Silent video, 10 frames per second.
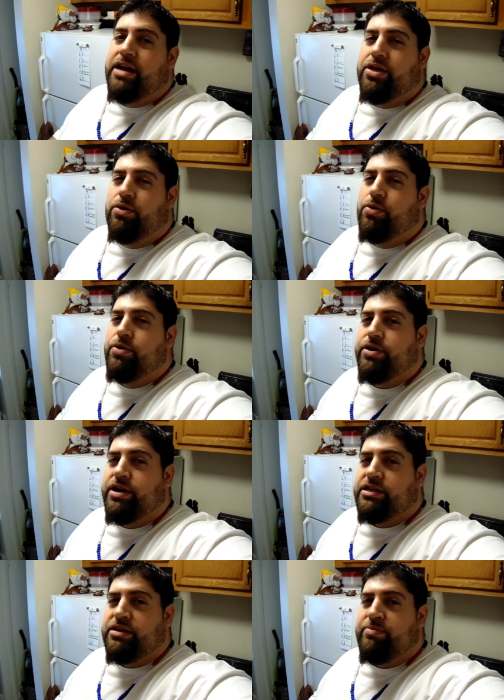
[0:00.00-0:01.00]
Now the order
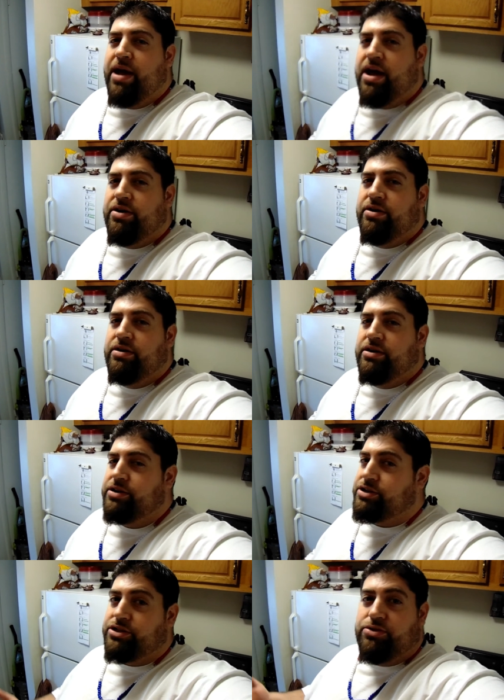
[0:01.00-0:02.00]
doesn't matter,
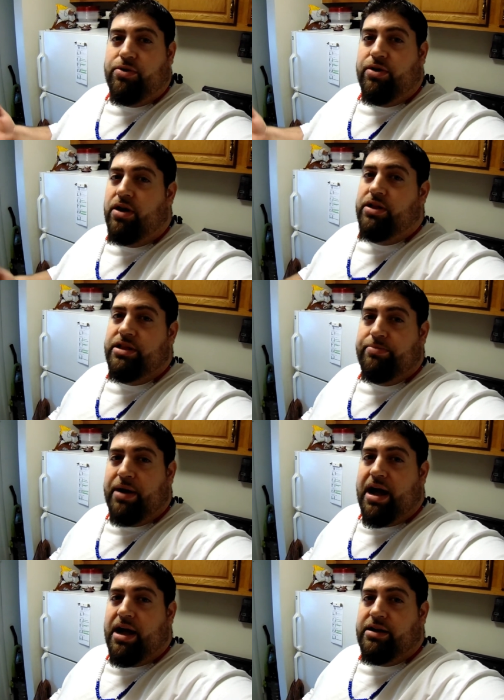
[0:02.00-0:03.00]
you just throw it all in the
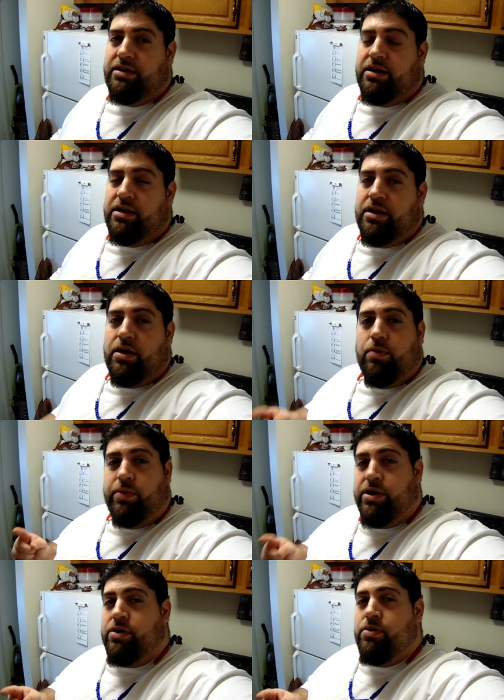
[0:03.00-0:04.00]
pot.
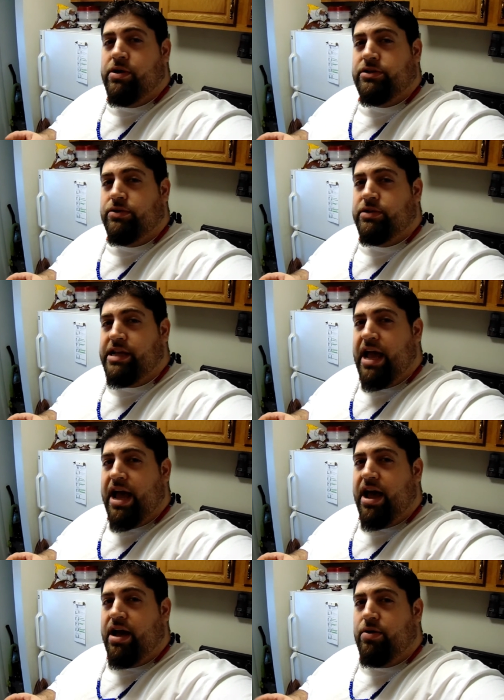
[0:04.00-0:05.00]
We are going to only
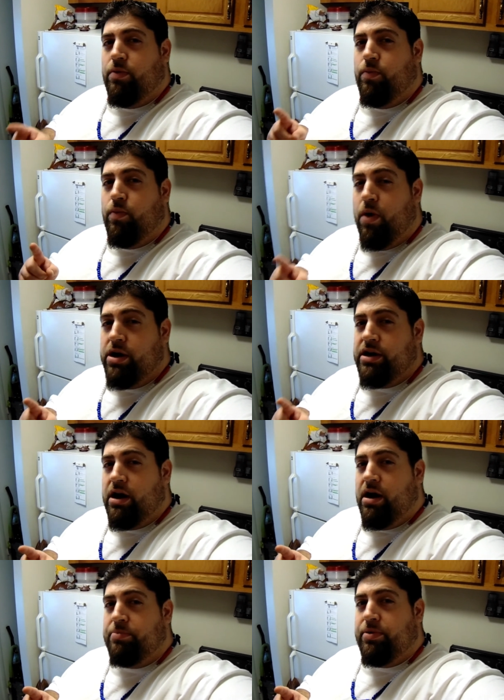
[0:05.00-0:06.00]
add one
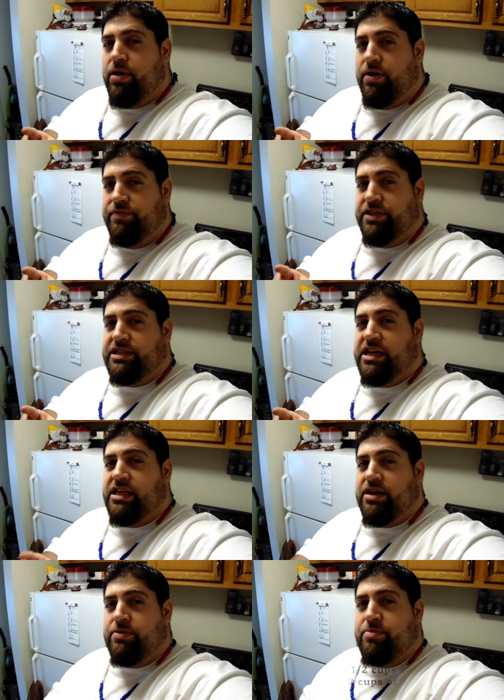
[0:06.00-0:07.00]
cup of the
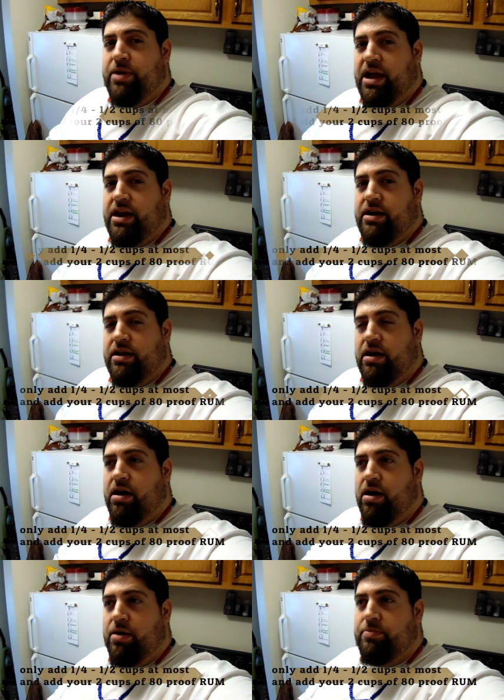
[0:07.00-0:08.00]
tea that we made.
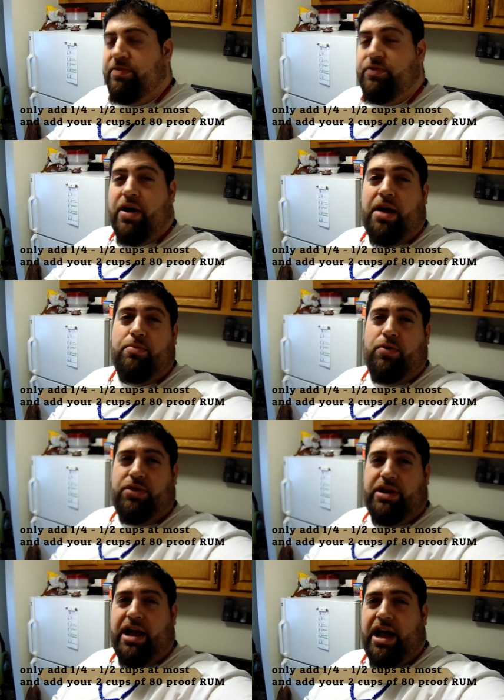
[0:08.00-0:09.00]
Um, if you add more
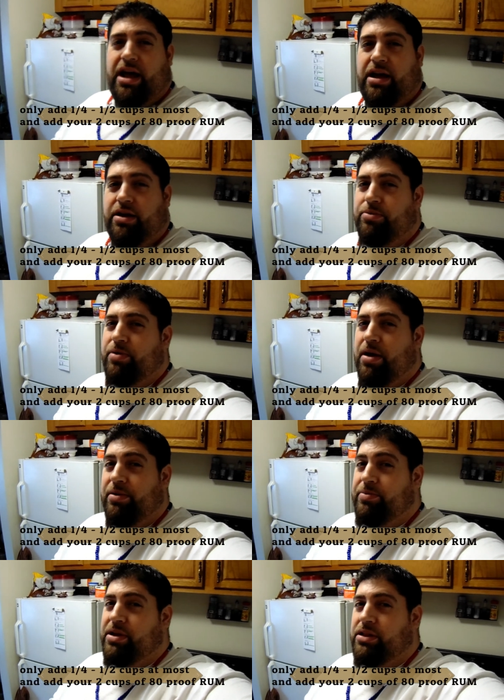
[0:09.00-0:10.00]
than that, it'll
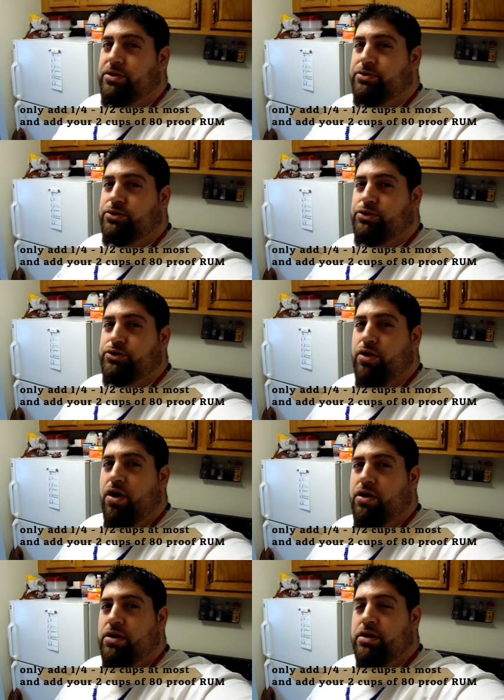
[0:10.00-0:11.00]
probably be a little too
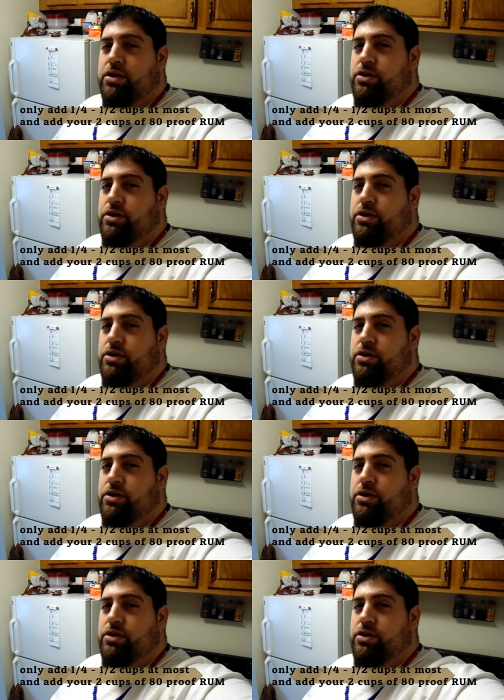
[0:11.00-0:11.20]
strong.